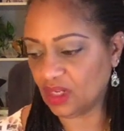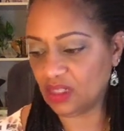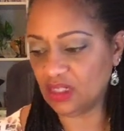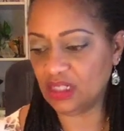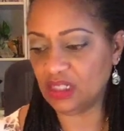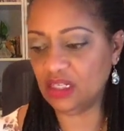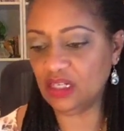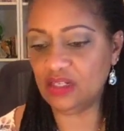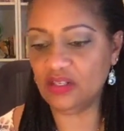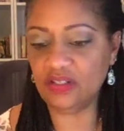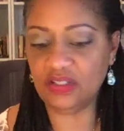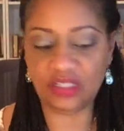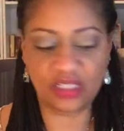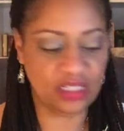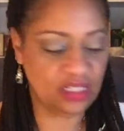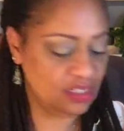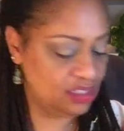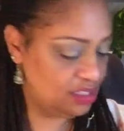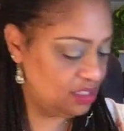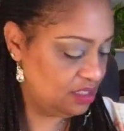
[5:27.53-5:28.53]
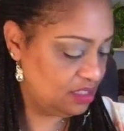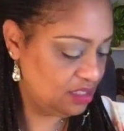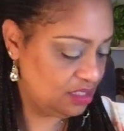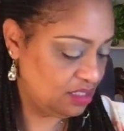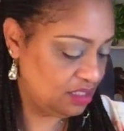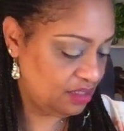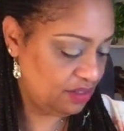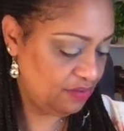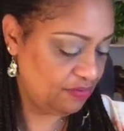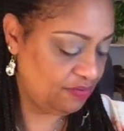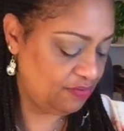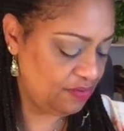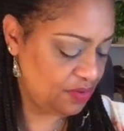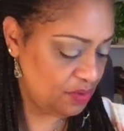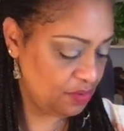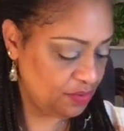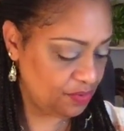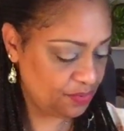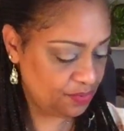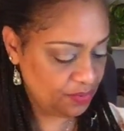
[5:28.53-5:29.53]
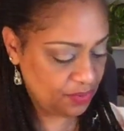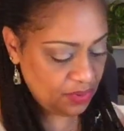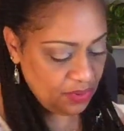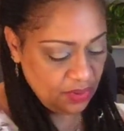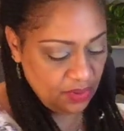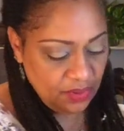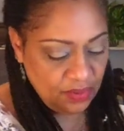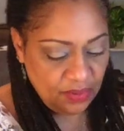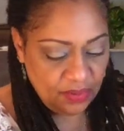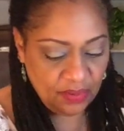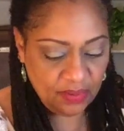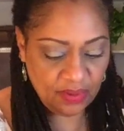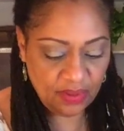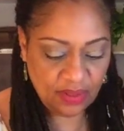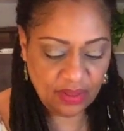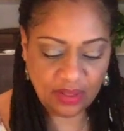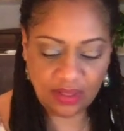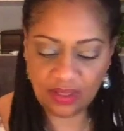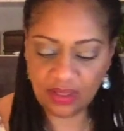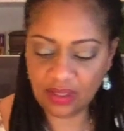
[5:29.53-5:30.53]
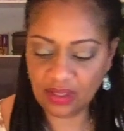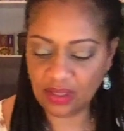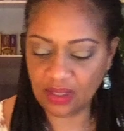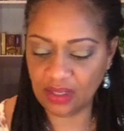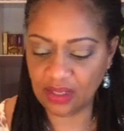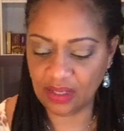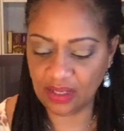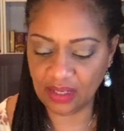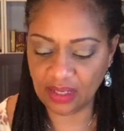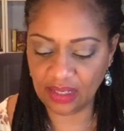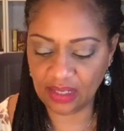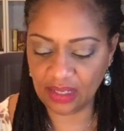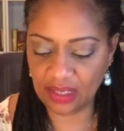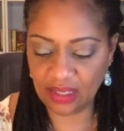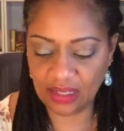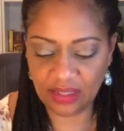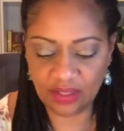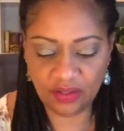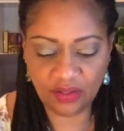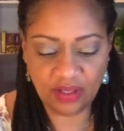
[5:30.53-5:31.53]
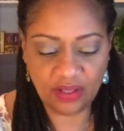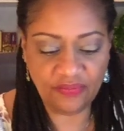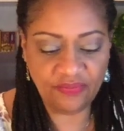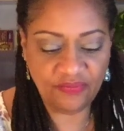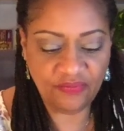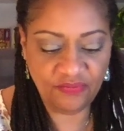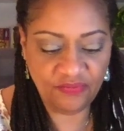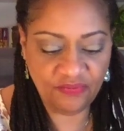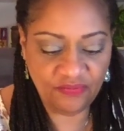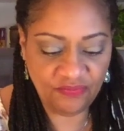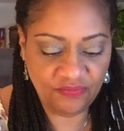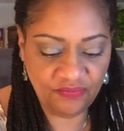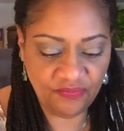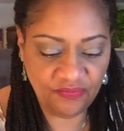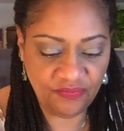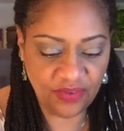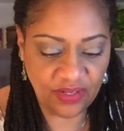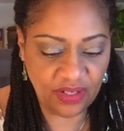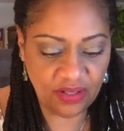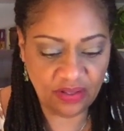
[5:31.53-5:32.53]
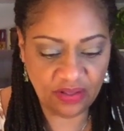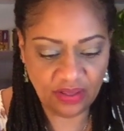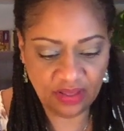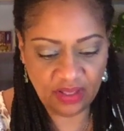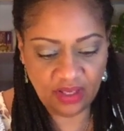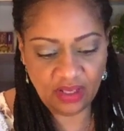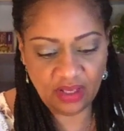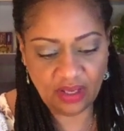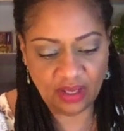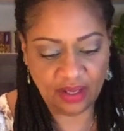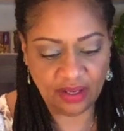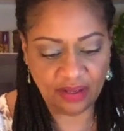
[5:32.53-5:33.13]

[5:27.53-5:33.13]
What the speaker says: the energies flow through and you can feel the